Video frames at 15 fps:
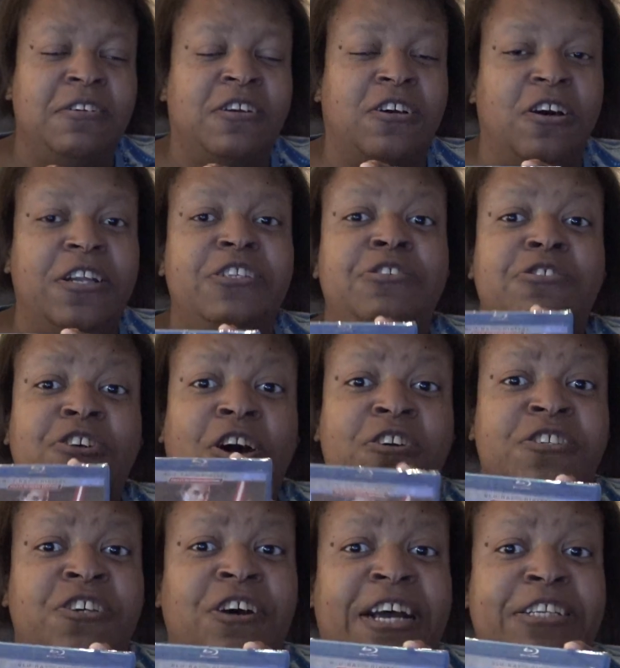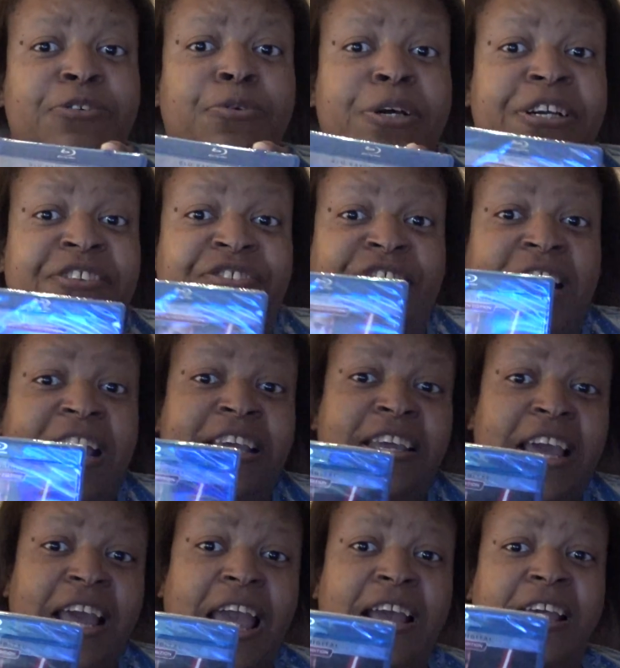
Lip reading: go to our Twitter site,